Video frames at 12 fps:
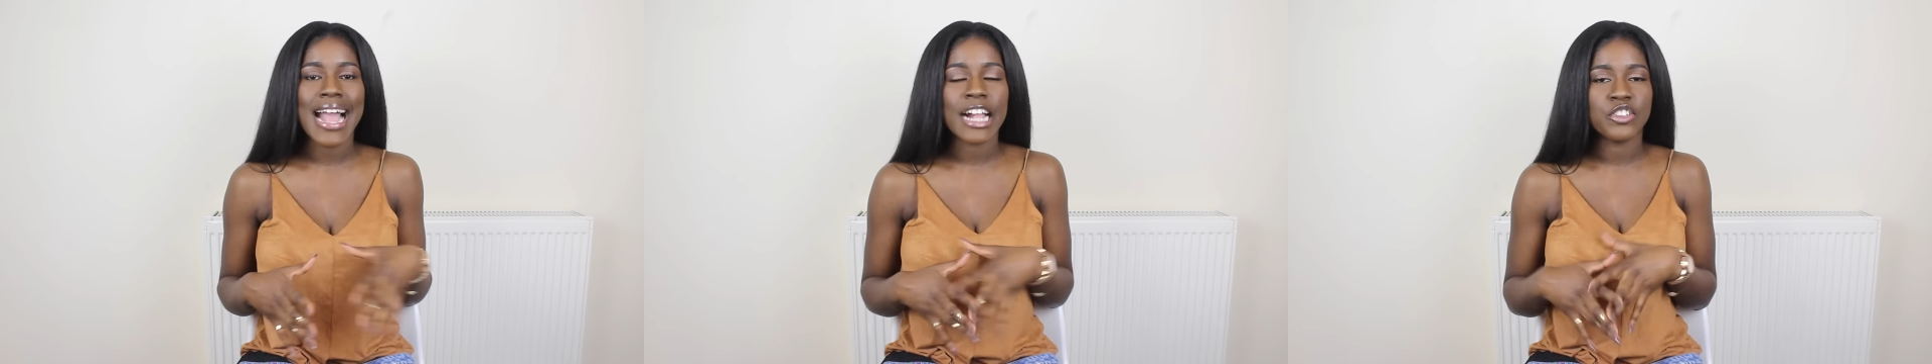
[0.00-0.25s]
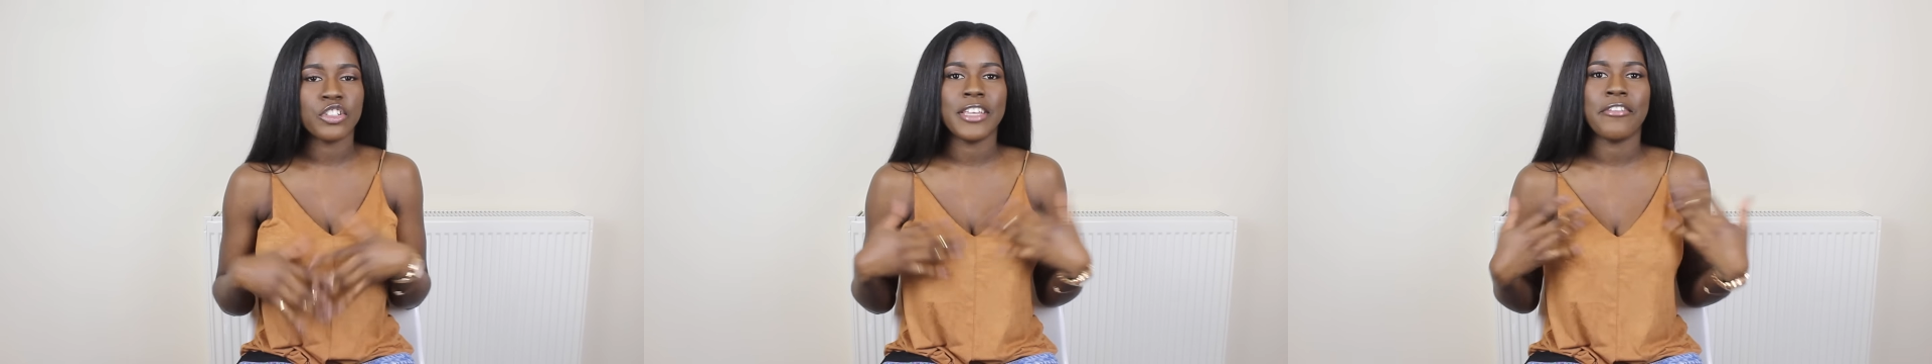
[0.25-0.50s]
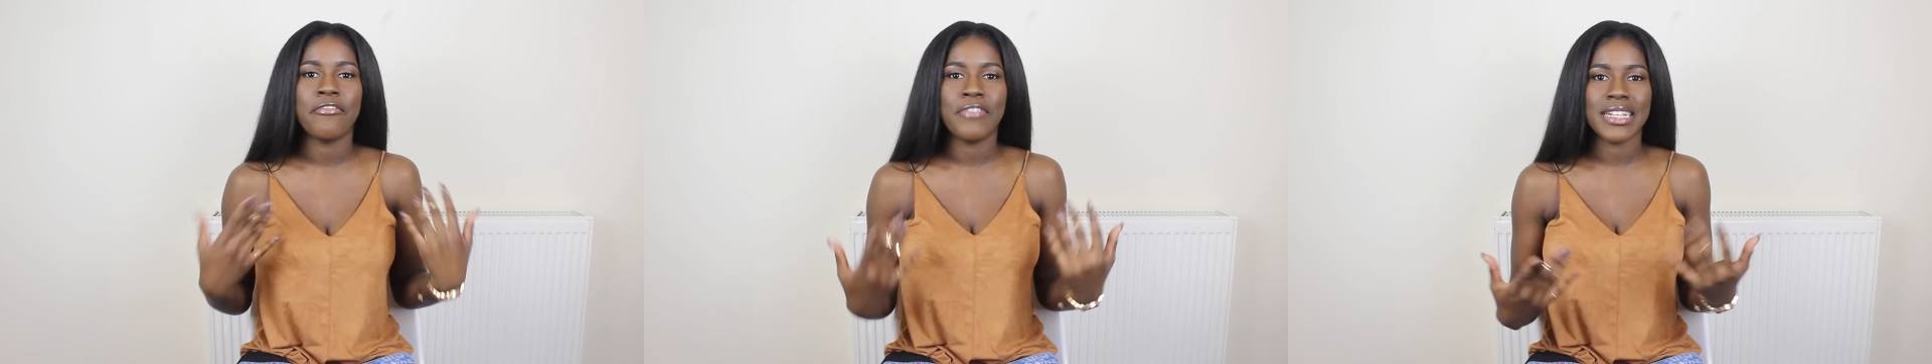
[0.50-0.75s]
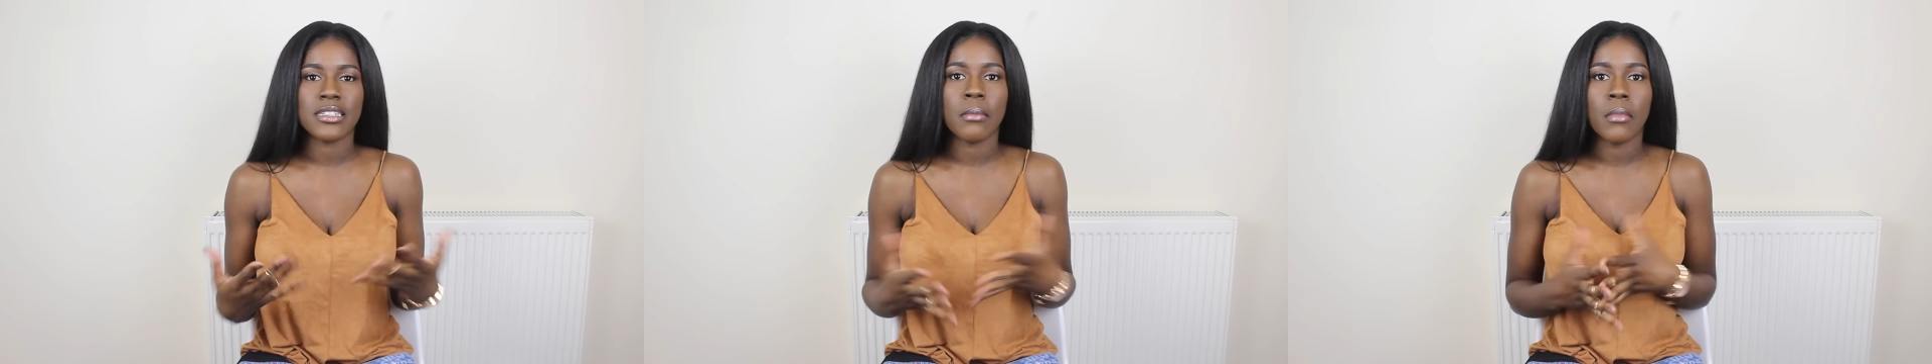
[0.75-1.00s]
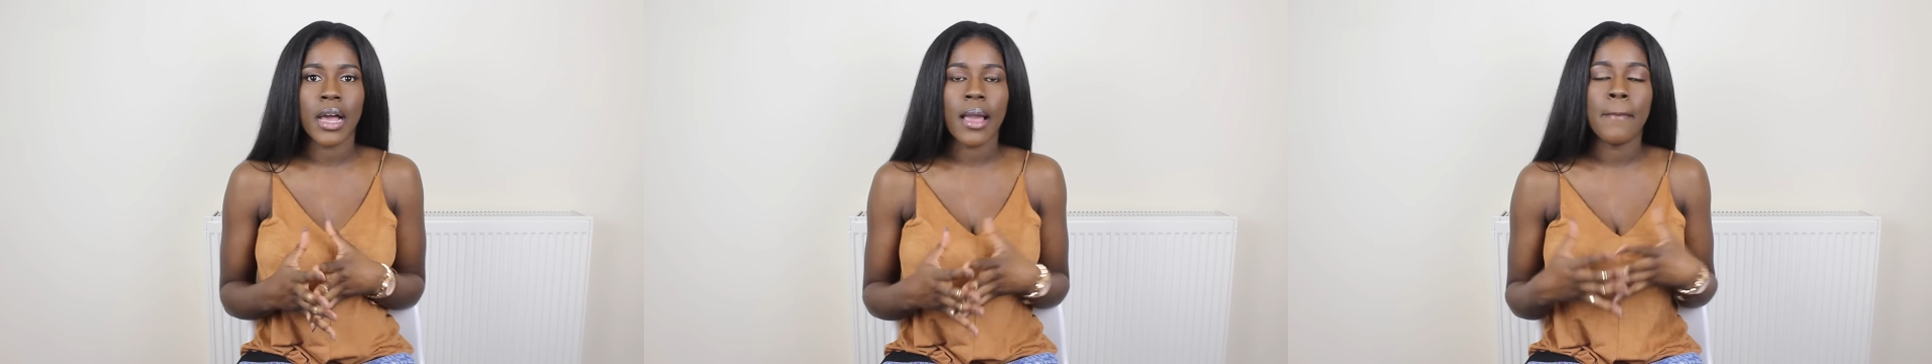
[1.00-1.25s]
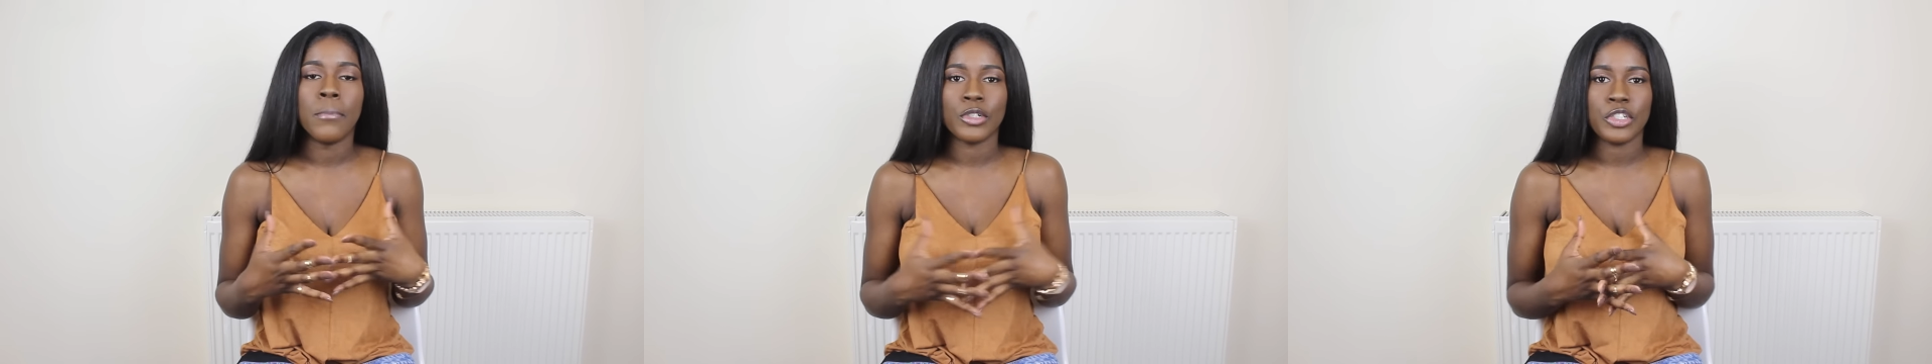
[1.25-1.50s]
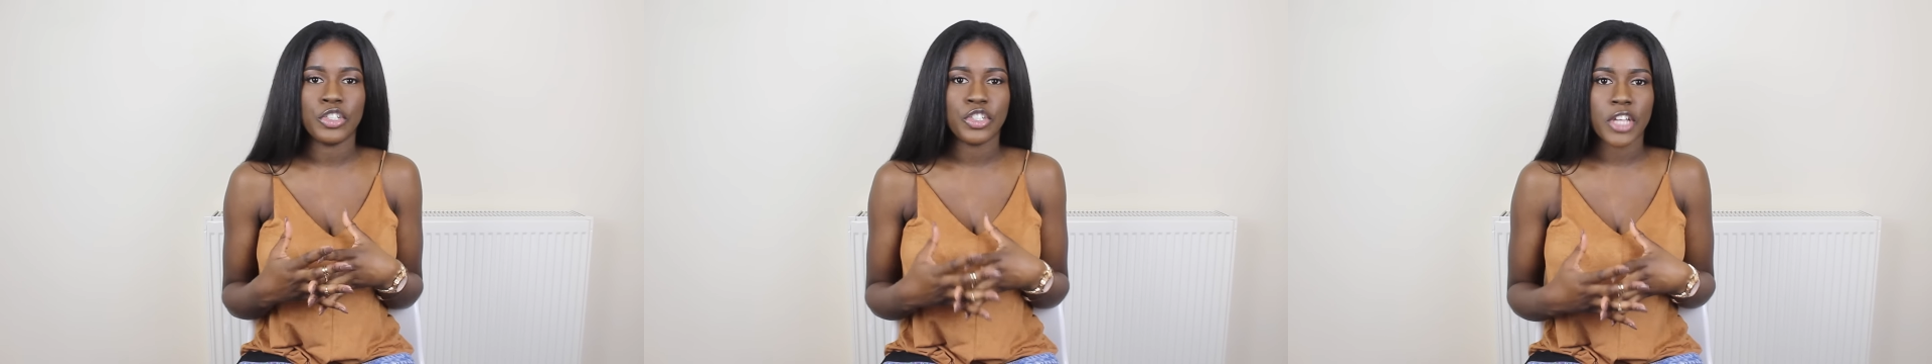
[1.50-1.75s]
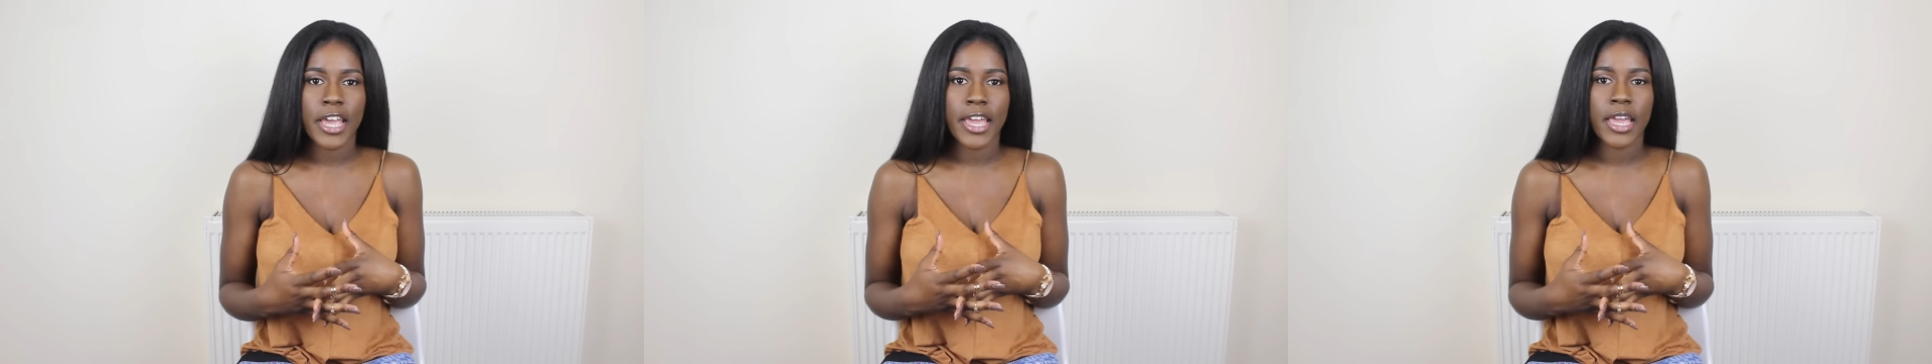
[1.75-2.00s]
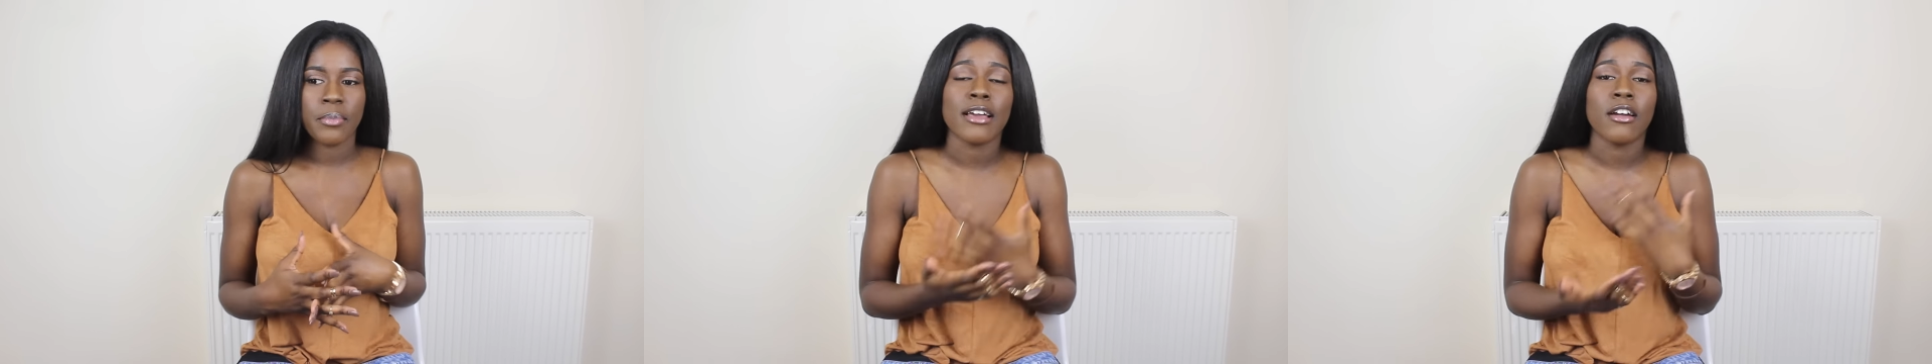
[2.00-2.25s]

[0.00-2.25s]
actually fit my body shape.